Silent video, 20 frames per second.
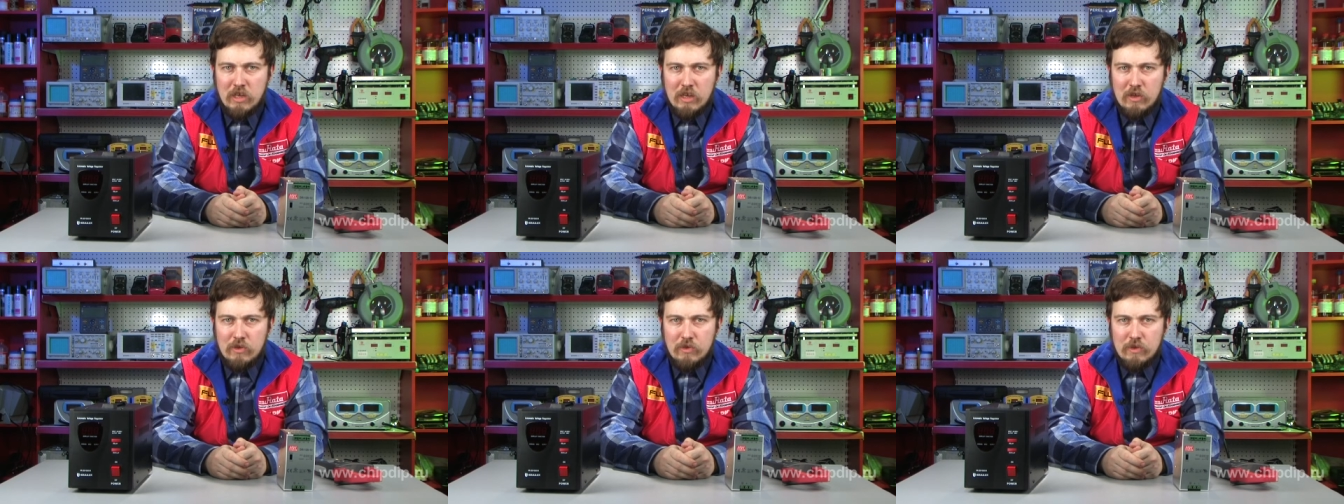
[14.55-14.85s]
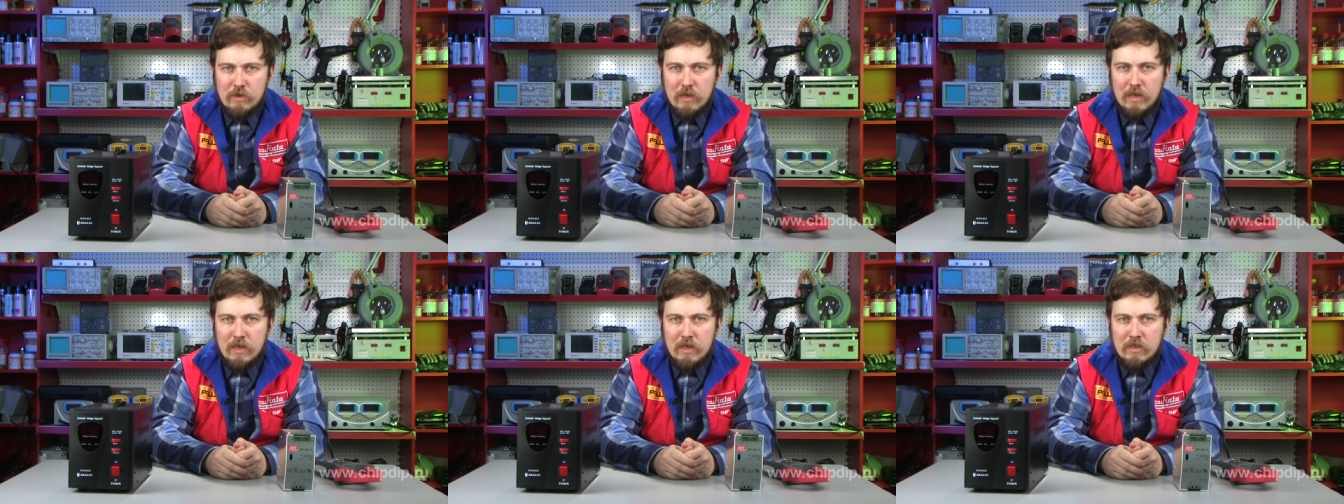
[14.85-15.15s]
they
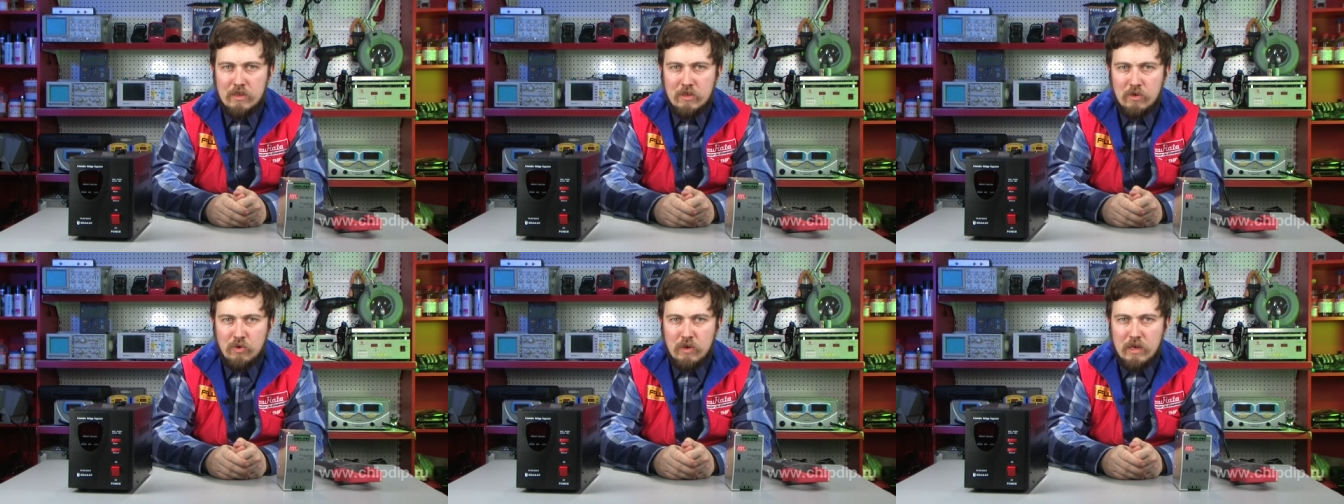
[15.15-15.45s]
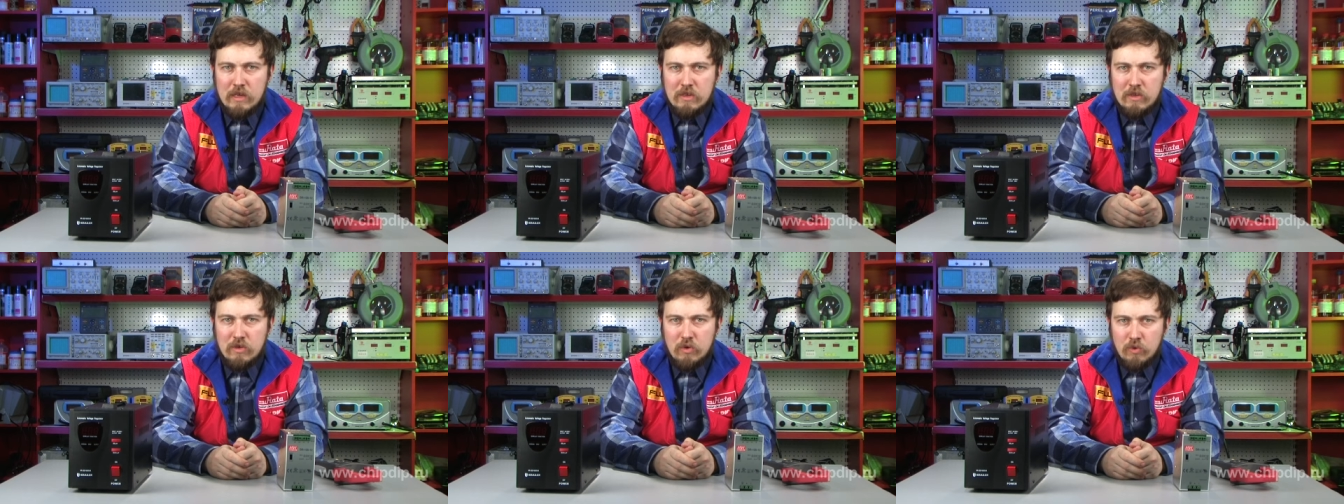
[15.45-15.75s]
different?
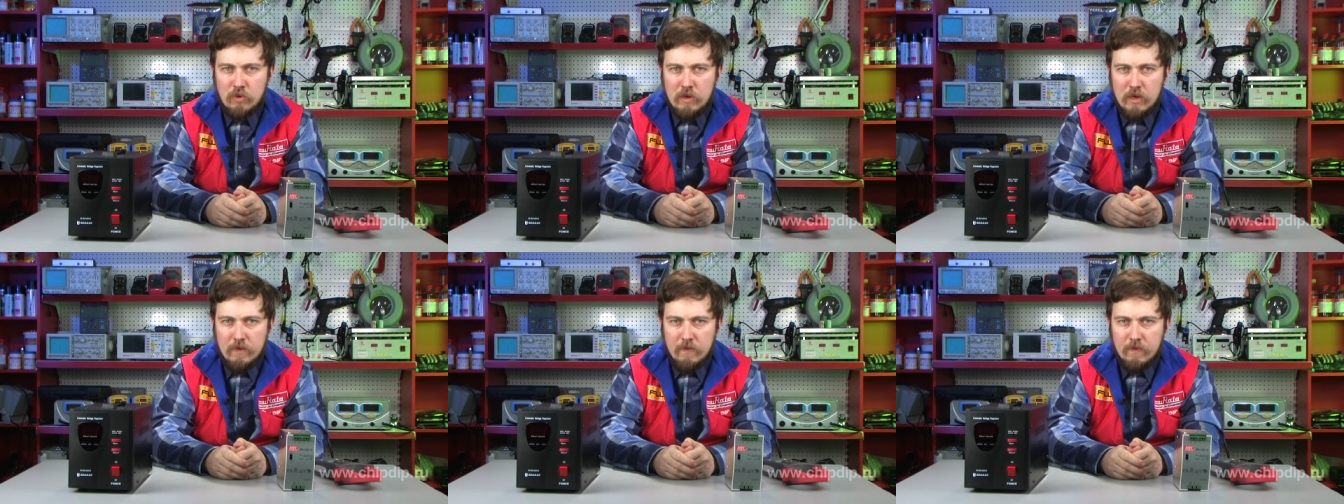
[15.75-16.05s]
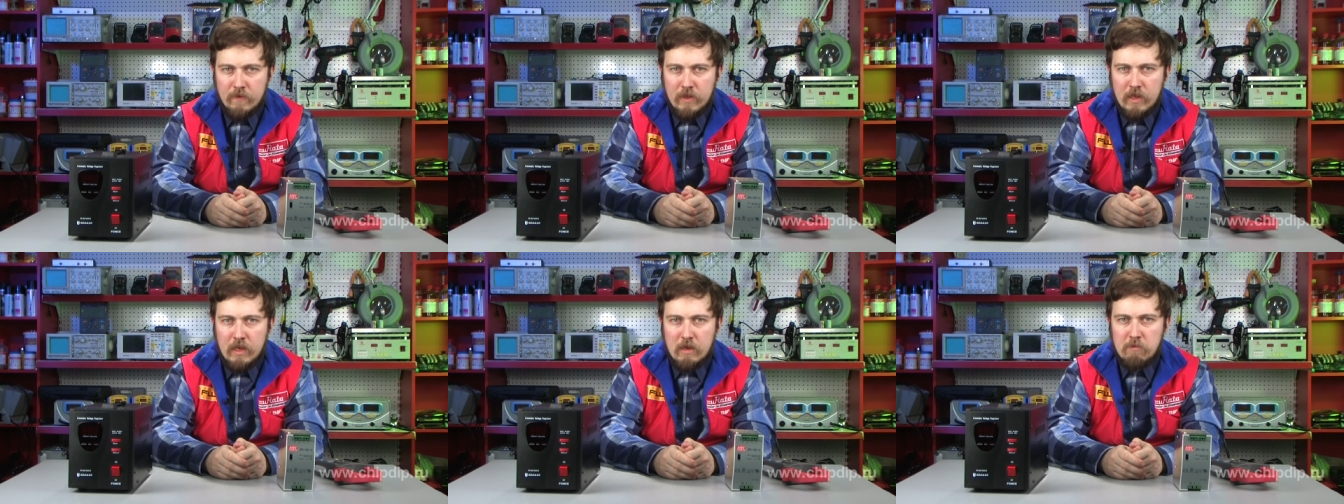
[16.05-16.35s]

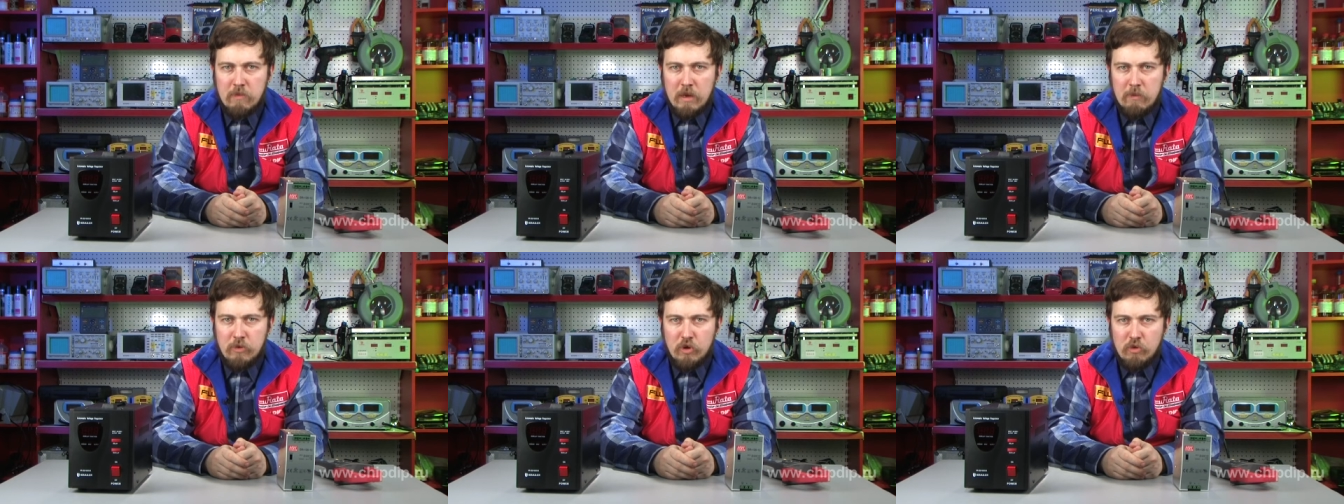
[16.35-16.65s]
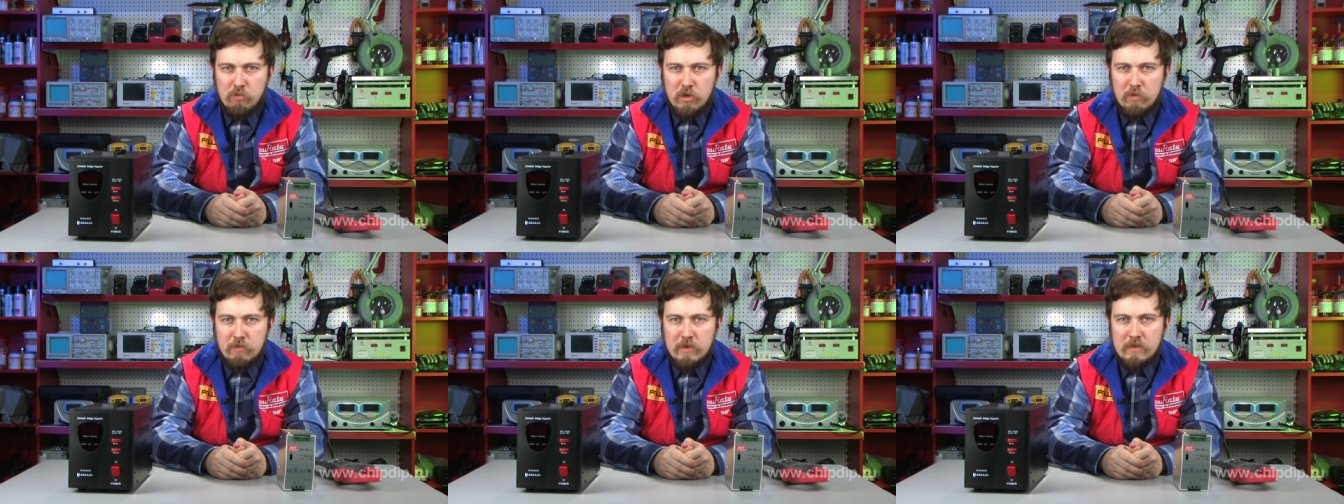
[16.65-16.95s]
Let's try to look
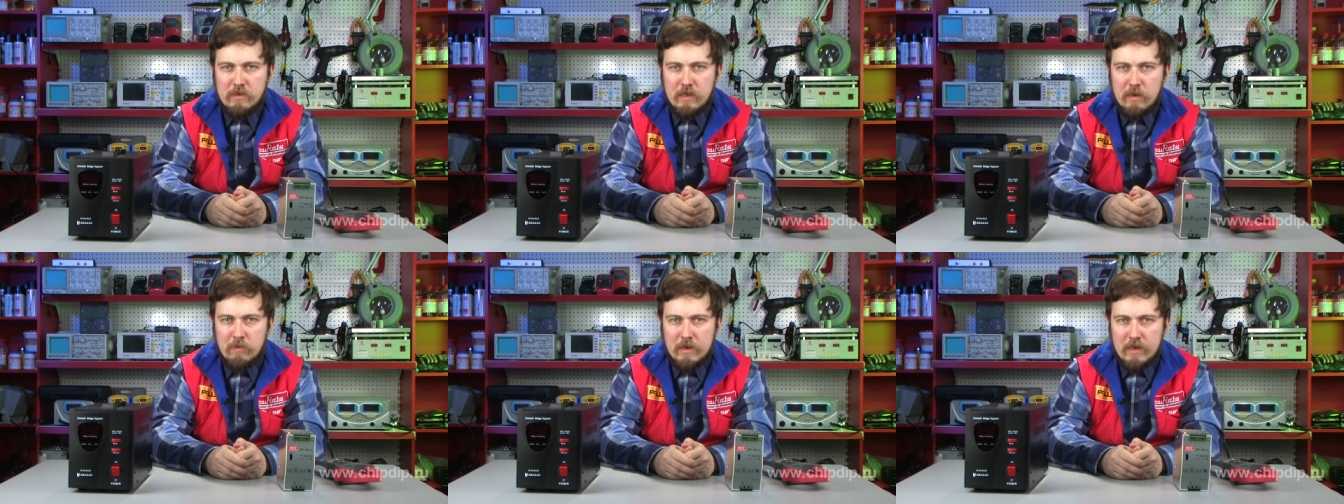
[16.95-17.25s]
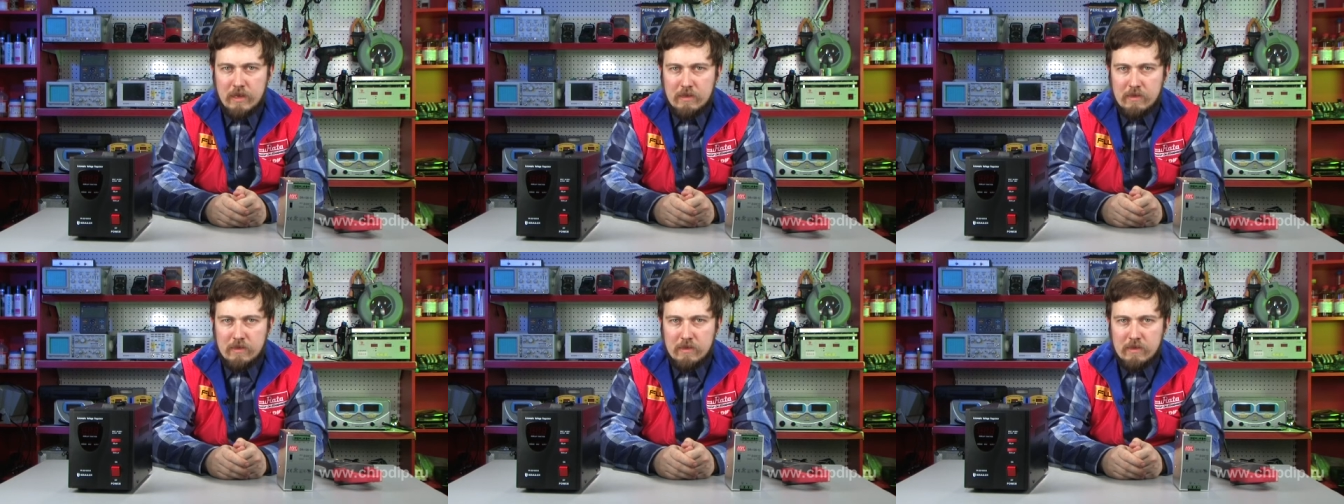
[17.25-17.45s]
into it.